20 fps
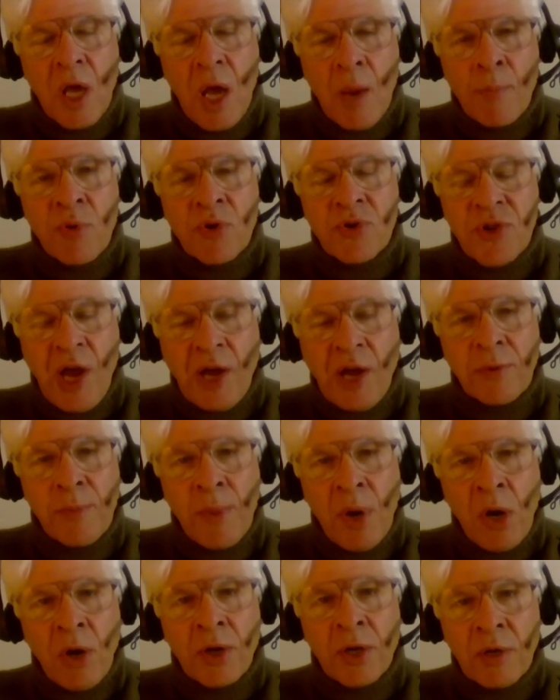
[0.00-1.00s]
and protect
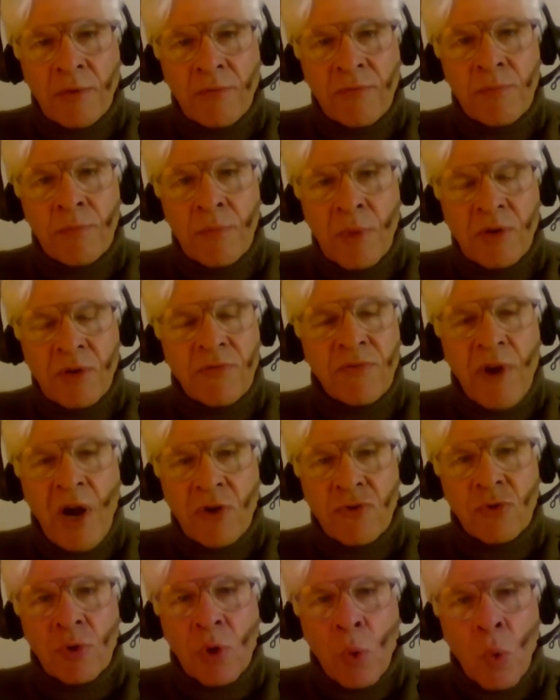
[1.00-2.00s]
American
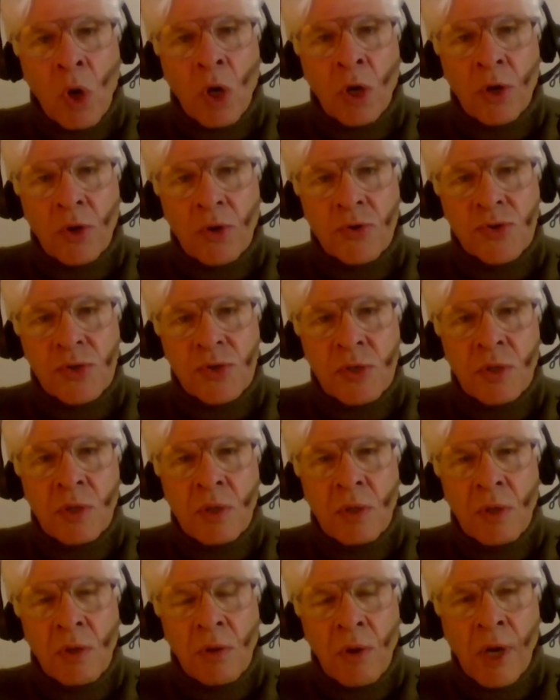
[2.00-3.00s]
manufacturing workers,
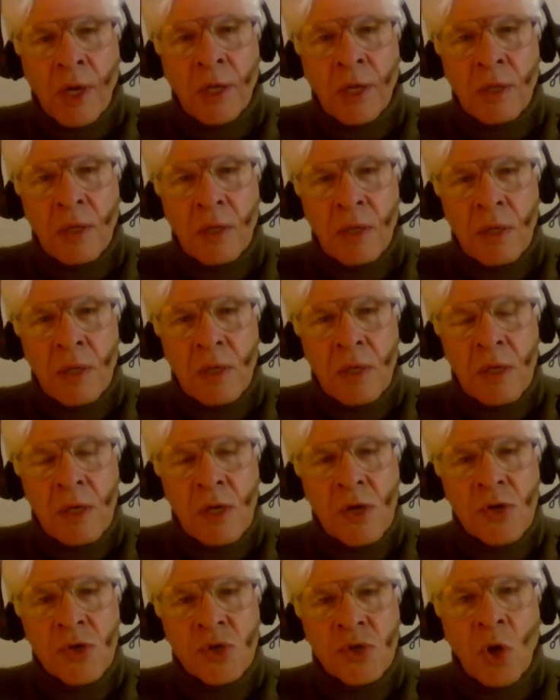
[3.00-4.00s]
right?
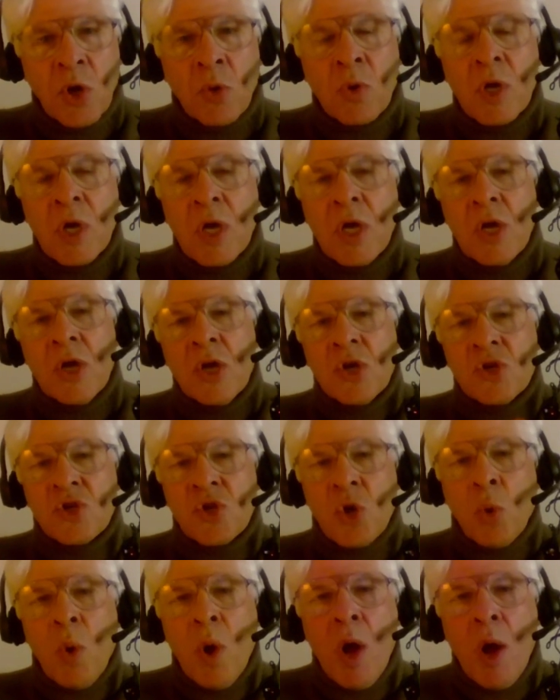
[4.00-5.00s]
So,
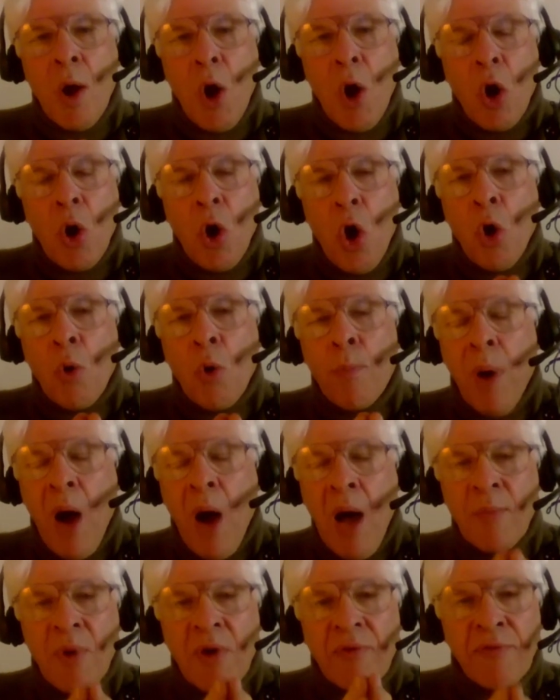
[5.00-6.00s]
so
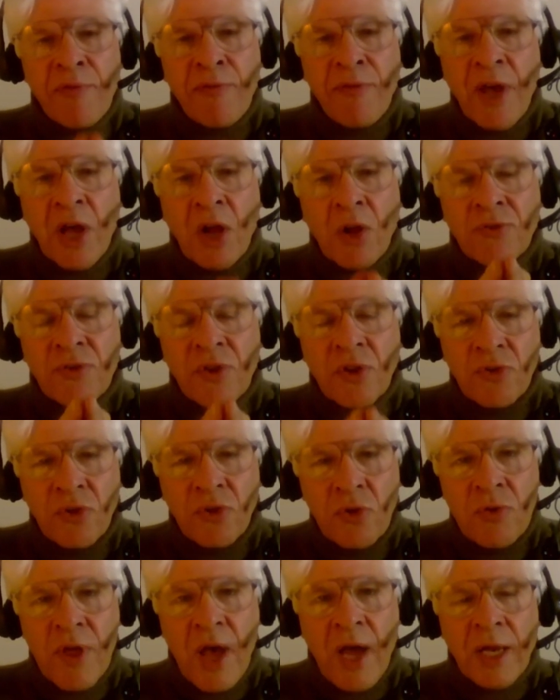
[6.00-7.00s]
Obama failed to
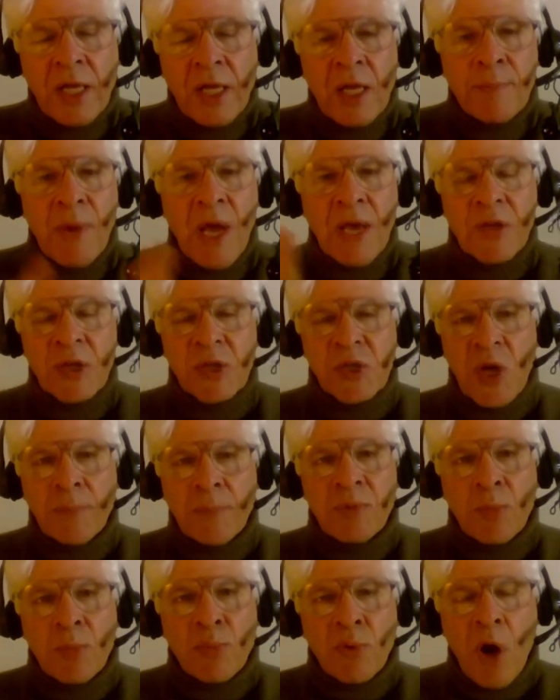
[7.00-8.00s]
do that. He made this
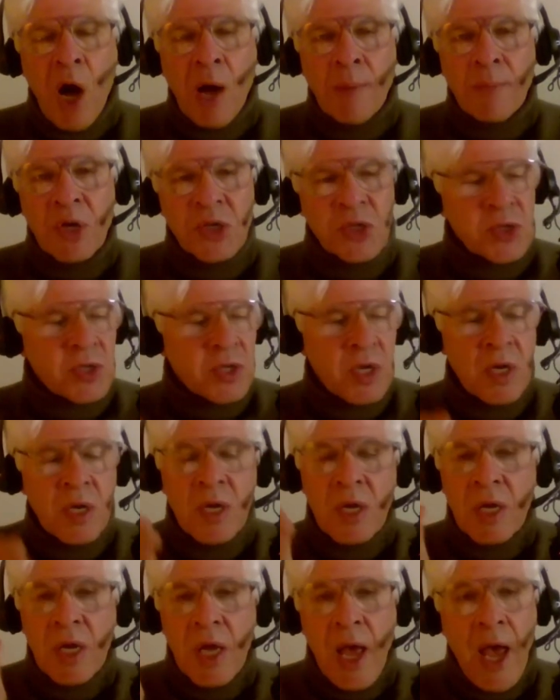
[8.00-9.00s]
empty promise,
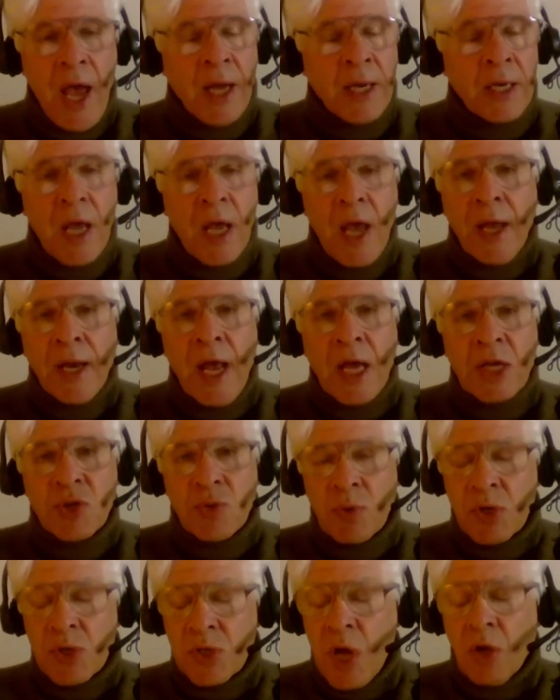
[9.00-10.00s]
and as
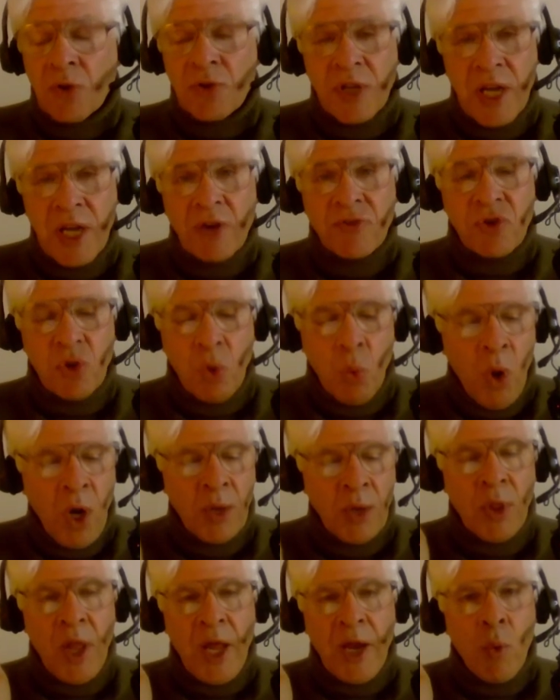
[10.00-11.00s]
a result, he actually
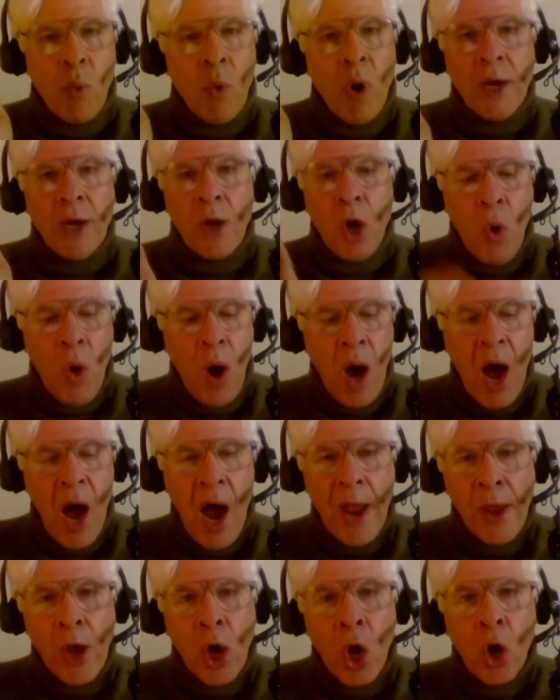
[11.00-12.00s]
won like what,
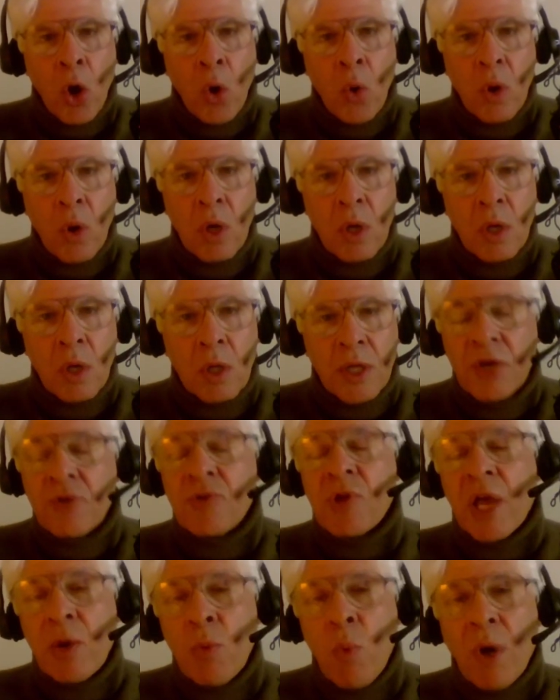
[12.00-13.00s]
Ohio?
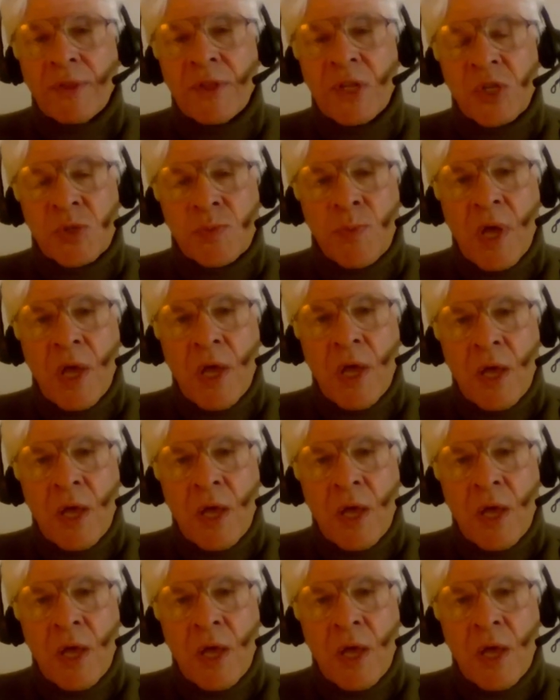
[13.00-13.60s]
He won these